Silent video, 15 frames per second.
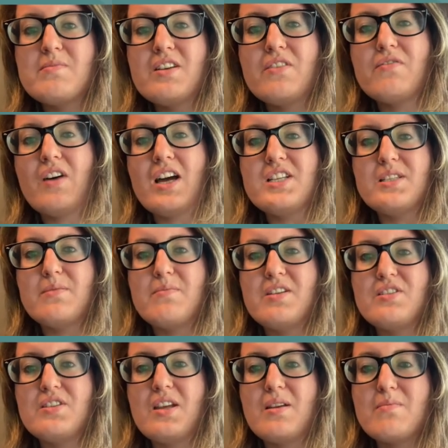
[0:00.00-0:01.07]
defines a
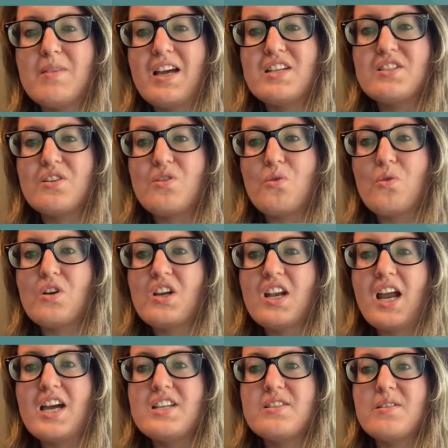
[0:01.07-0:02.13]
museum as an
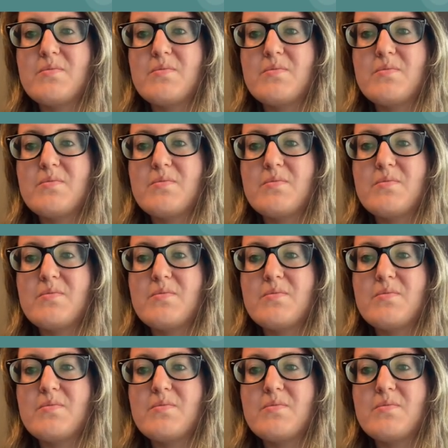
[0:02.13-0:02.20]
organized